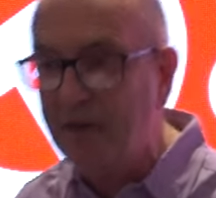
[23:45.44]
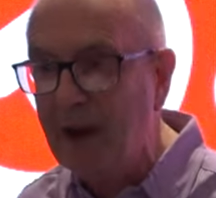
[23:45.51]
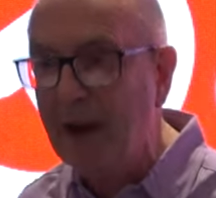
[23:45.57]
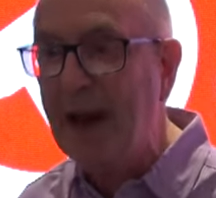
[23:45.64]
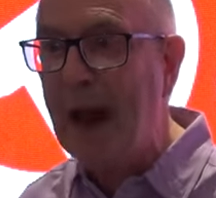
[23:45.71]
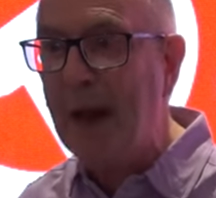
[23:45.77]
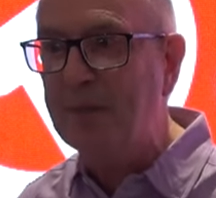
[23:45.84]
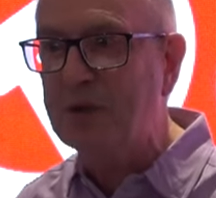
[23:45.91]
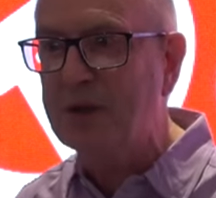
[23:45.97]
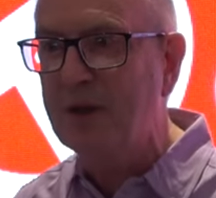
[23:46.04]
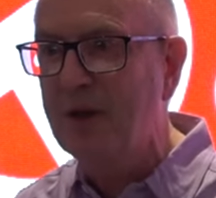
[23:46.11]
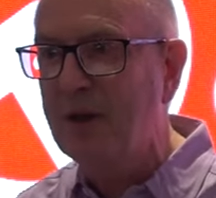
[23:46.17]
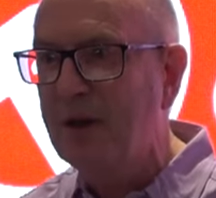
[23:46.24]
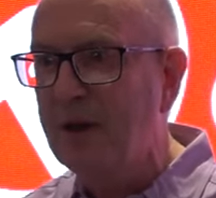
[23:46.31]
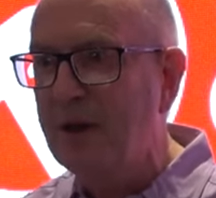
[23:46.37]
have collapsed,
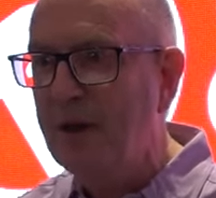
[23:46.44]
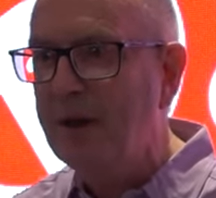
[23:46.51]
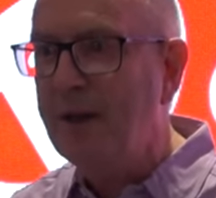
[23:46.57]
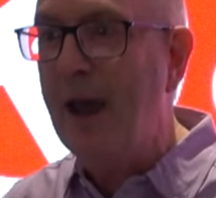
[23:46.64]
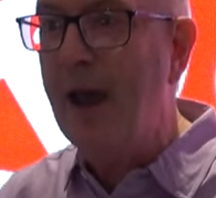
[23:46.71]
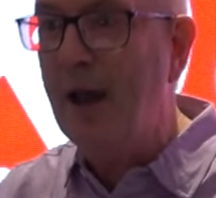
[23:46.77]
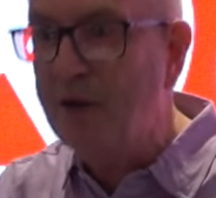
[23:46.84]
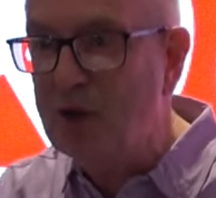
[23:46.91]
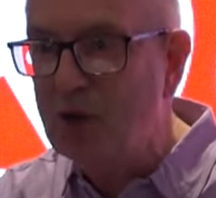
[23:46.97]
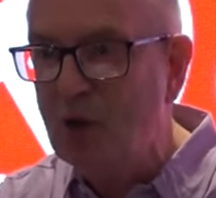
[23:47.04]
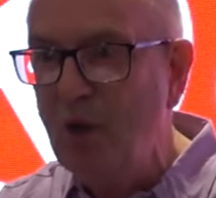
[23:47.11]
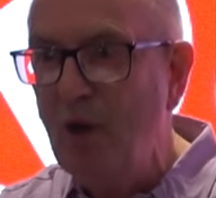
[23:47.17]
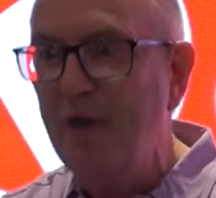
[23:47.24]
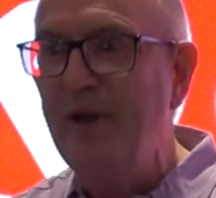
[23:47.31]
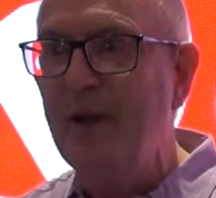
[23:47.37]
the health
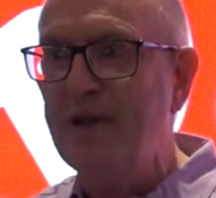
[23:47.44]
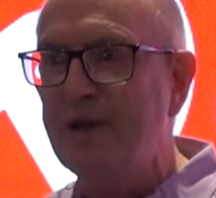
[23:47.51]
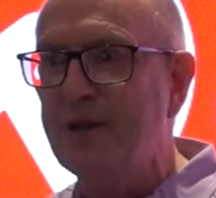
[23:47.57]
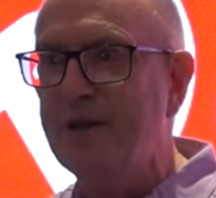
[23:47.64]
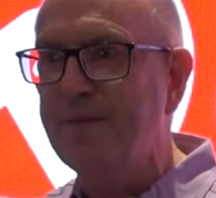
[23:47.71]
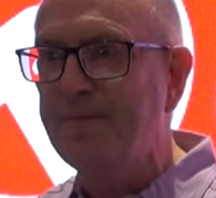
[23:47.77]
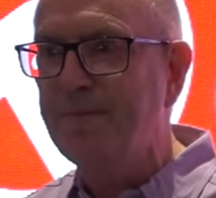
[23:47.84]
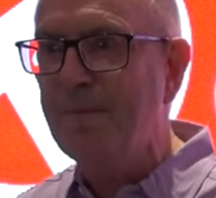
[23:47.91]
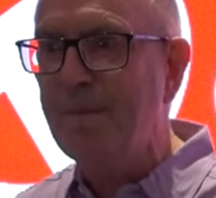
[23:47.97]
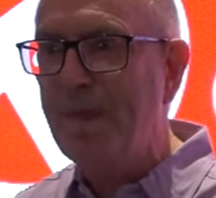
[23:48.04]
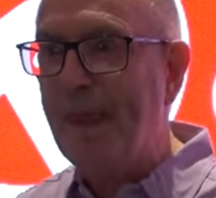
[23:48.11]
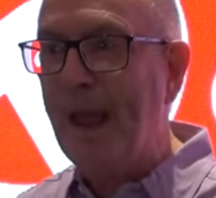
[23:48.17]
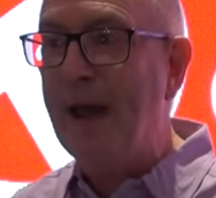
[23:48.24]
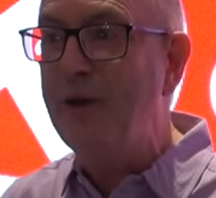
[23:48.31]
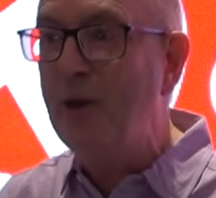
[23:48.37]
service,
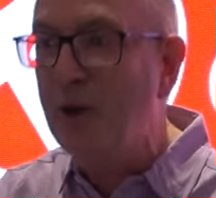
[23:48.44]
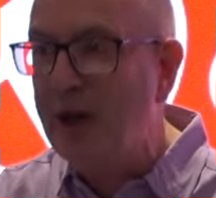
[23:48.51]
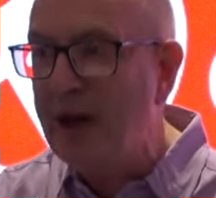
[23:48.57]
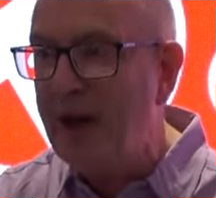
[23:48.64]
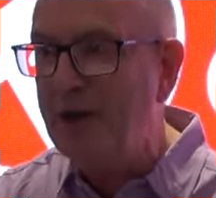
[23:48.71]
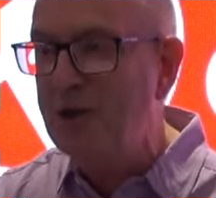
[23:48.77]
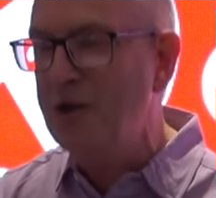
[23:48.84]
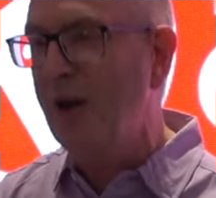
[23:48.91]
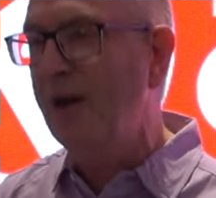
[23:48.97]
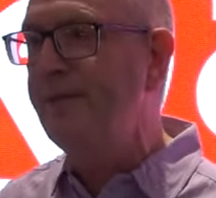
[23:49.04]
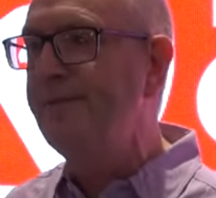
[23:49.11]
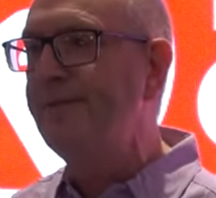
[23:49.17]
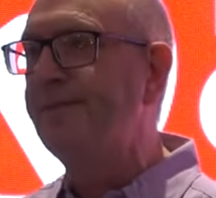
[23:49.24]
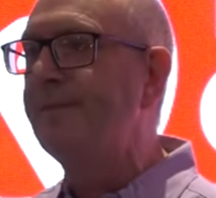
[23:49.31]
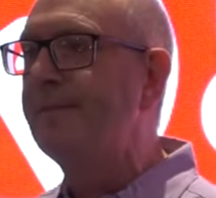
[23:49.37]

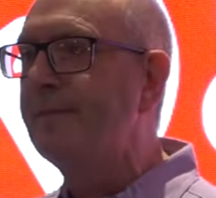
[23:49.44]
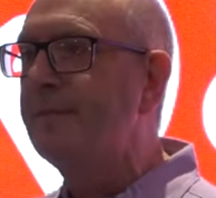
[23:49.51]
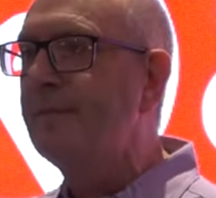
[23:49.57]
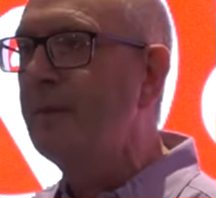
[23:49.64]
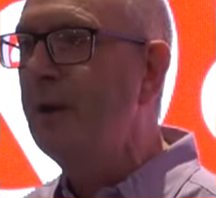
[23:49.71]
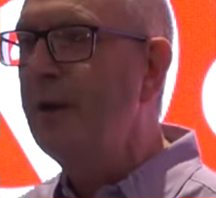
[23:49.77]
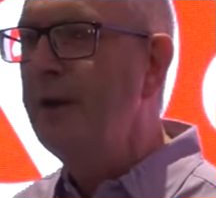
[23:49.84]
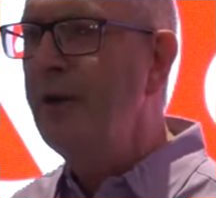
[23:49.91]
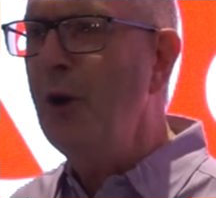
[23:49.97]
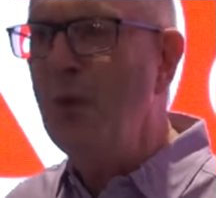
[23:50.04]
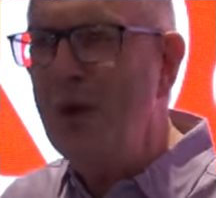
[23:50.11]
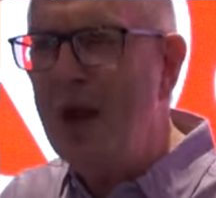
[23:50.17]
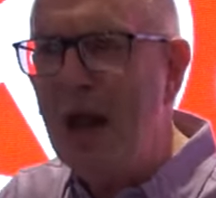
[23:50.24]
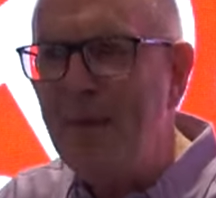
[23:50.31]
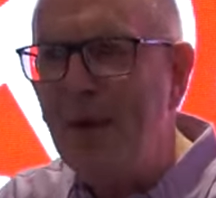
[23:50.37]
education, you
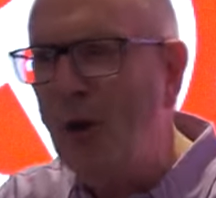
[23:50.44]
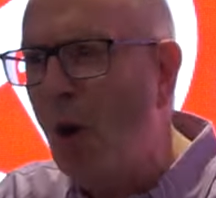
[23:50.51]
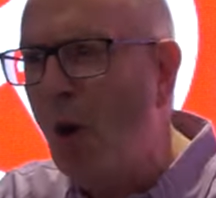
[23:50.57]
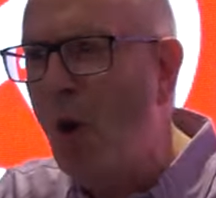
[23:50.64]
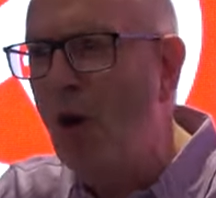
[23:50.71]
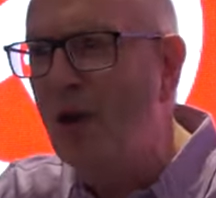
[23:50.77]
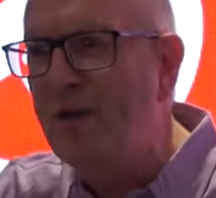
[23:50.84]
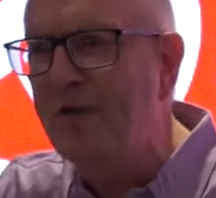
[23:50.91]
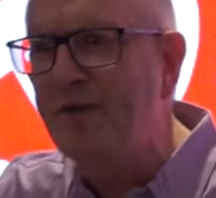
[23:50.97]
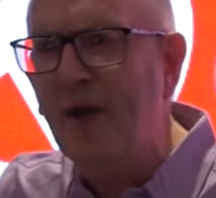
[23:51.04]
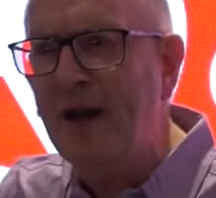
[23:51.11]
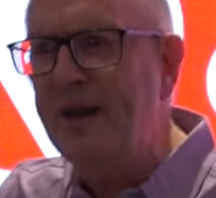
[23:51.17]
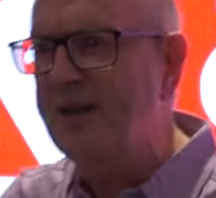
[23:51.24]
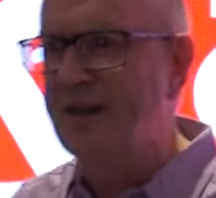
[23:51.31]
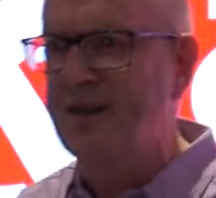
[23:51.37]
name it, all the
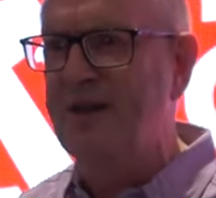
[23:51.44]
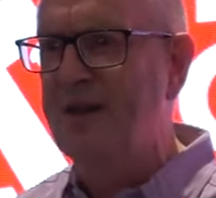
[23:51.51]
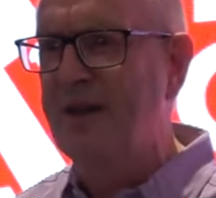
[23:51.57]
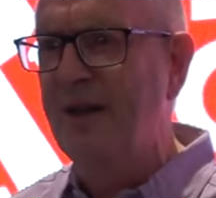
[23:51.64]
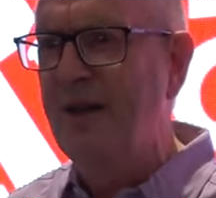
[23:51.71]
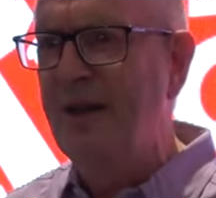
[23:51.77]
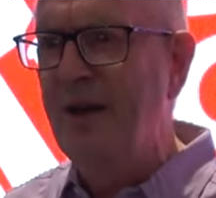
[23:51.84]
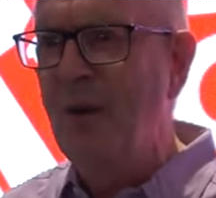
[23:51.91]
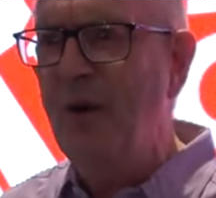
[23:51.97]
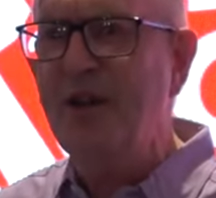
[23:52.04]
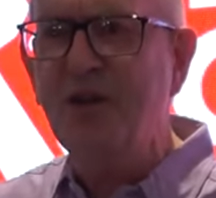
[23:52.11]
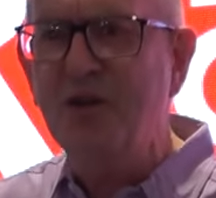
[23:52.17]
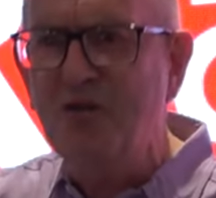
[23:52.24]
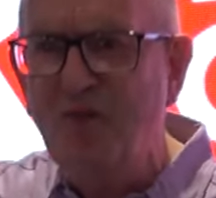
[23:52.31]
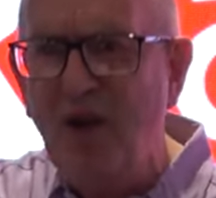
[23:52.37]
fronts,
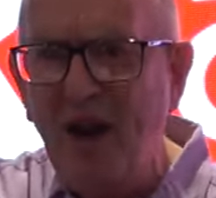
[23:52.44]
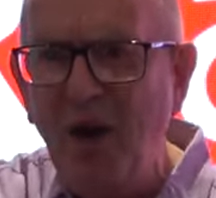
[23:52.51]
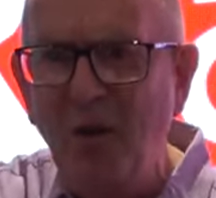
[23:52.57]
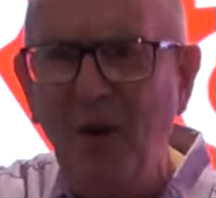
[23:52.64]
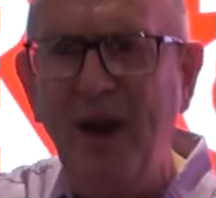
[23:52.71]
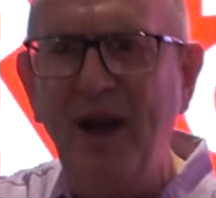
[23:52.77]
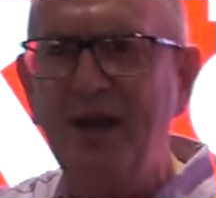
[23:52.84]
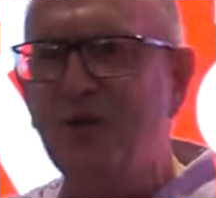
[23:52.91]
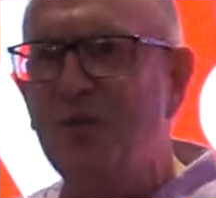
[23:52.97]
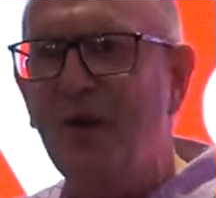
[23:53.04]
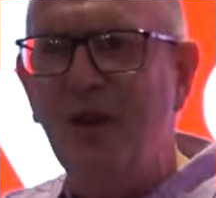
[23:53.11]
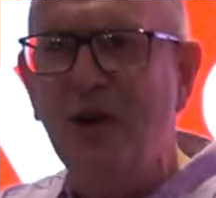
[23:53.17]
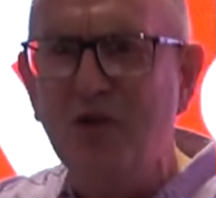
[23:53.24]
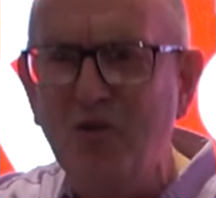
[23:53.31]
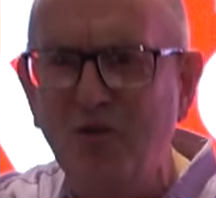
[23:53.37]
whether it's railways,
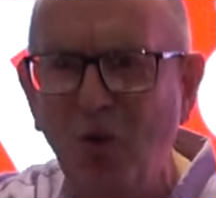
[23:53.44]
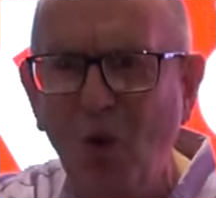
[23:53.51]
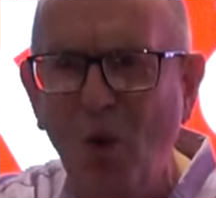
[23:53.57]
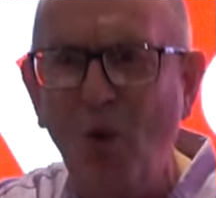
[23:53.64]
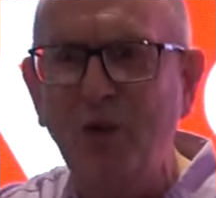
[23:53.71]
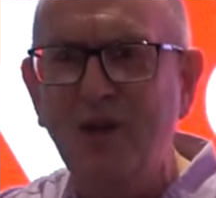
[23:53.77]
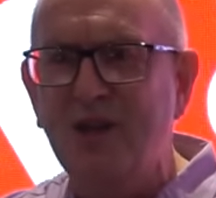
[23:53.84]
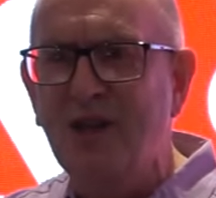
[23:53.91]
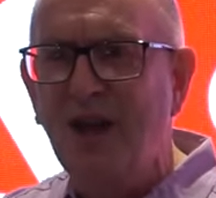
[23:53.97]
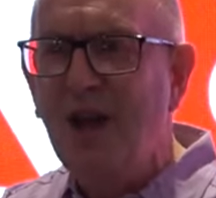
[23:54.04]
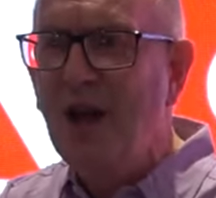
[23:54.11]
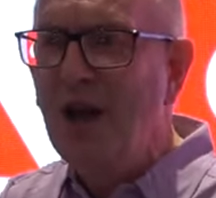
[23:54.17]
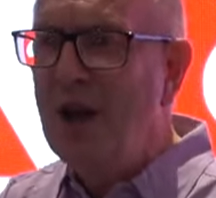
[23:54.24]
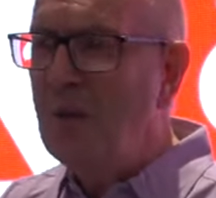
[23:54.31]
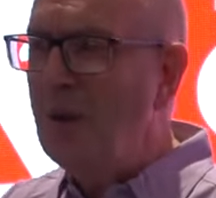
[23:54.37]
whether it's
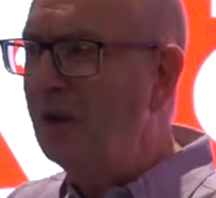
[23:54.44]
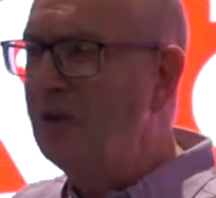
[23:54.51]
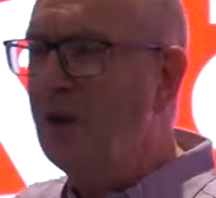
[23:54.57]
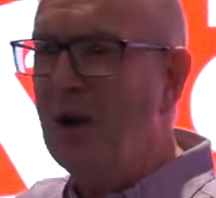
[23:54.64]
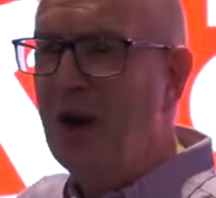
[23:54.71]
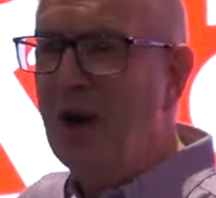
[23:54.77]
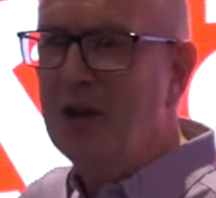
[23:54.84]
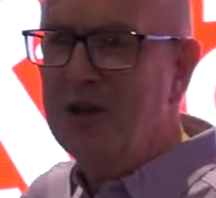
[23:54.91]
roads, where it's got